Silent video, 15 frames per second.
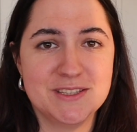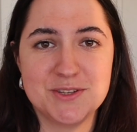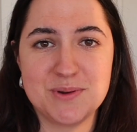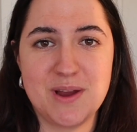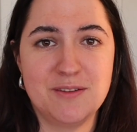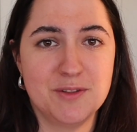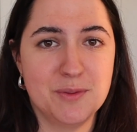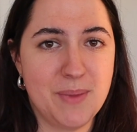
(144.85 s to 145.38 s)
to
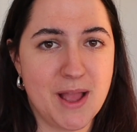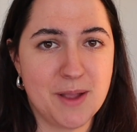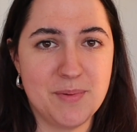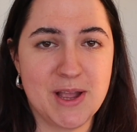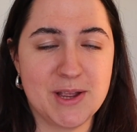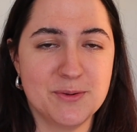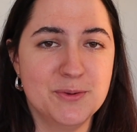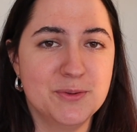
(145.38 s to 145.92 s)
travel
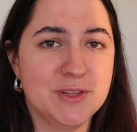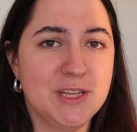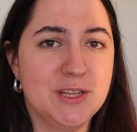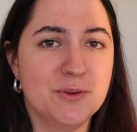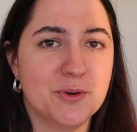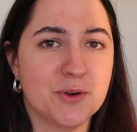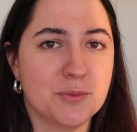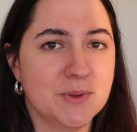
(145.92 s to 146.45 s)
backpack
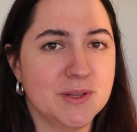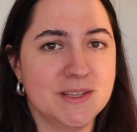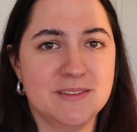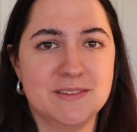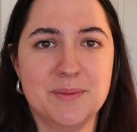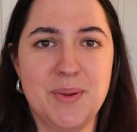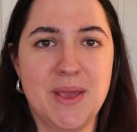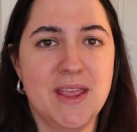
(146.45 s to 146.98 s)
only or willing
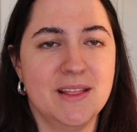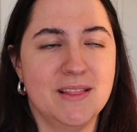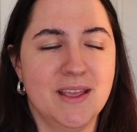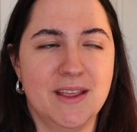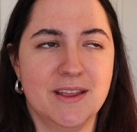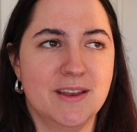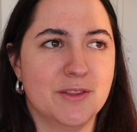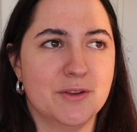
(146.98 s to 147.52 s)
to pay
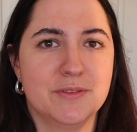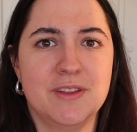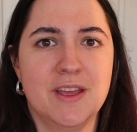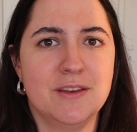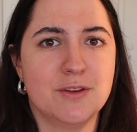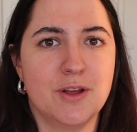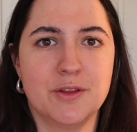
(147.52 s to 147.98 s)
like another $10,